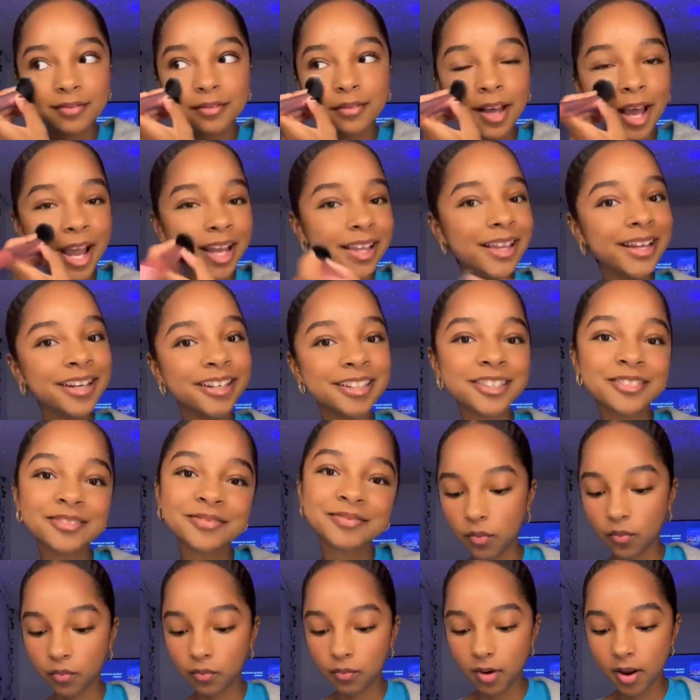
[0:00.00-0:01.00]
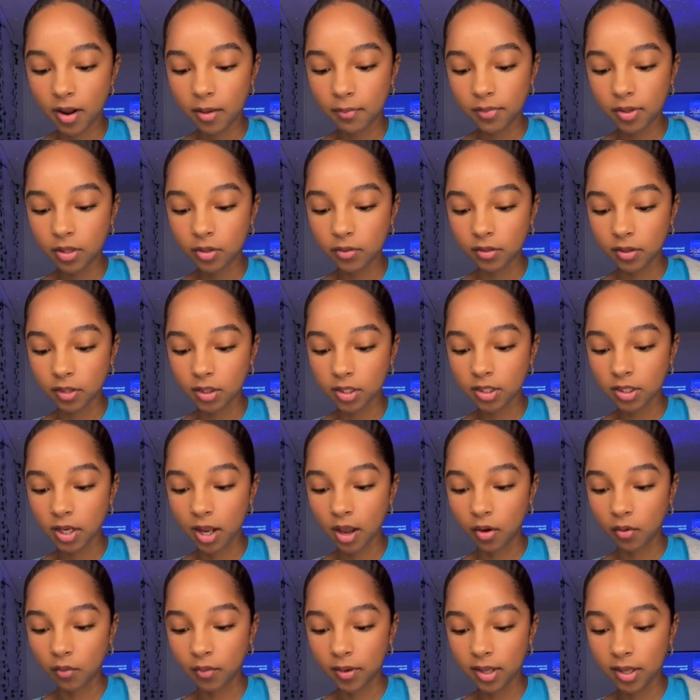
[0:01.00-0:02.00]
highlighter. Rare Beauty,
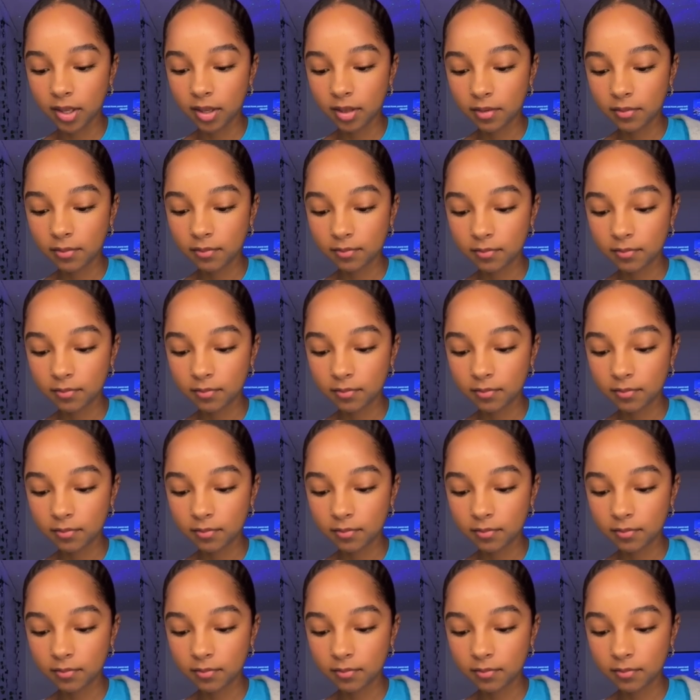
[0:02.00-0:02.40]
shall we?